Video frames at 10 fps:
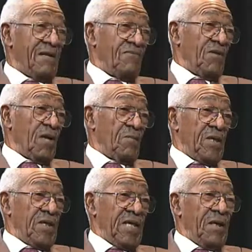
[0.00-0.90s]
a fellow
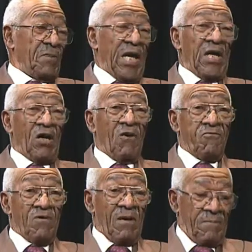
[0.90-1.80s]
by the name of Adolph
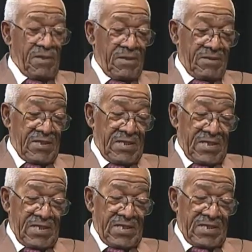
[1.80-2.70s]
Rupp.
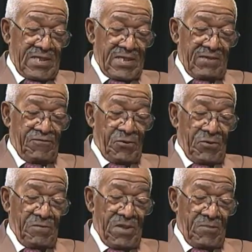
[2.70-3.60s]
Okay. And if you
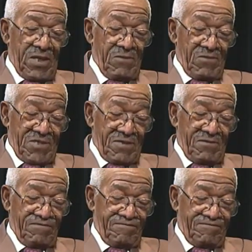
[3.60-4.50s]
remember, he was
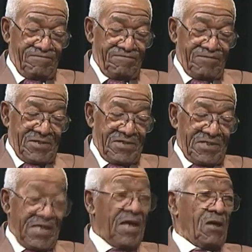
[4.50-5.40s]
a
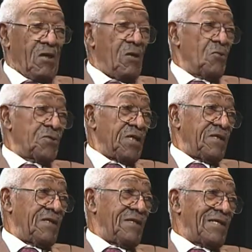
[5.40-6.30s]
stellar coach at
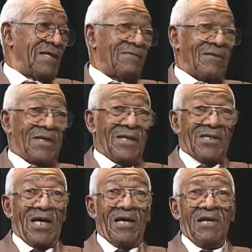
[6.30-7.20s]

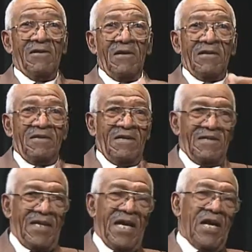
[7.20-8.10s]
Kentucky in his
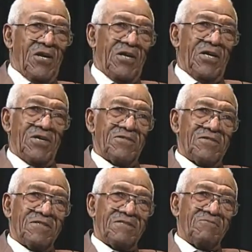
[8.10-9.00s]
later years,
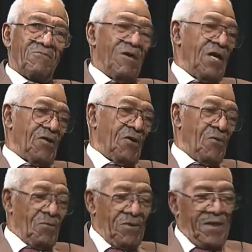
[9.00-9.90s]
well
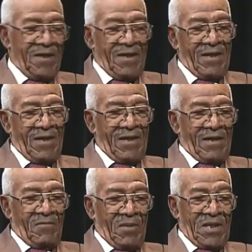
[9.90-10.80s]
known.
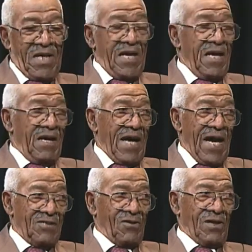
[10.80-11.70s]
But he
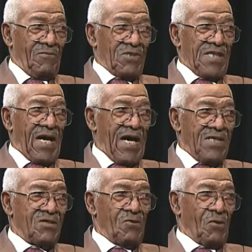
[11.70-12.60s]
actually was a high
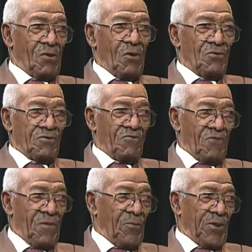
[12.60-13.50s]
school coach in
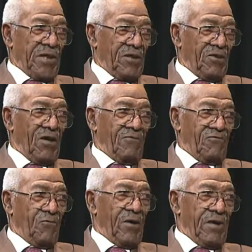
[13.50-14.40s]
Freeport, Illinois
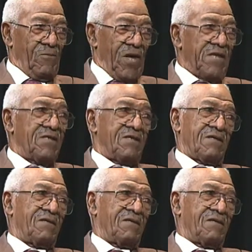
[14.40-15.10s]
before he went to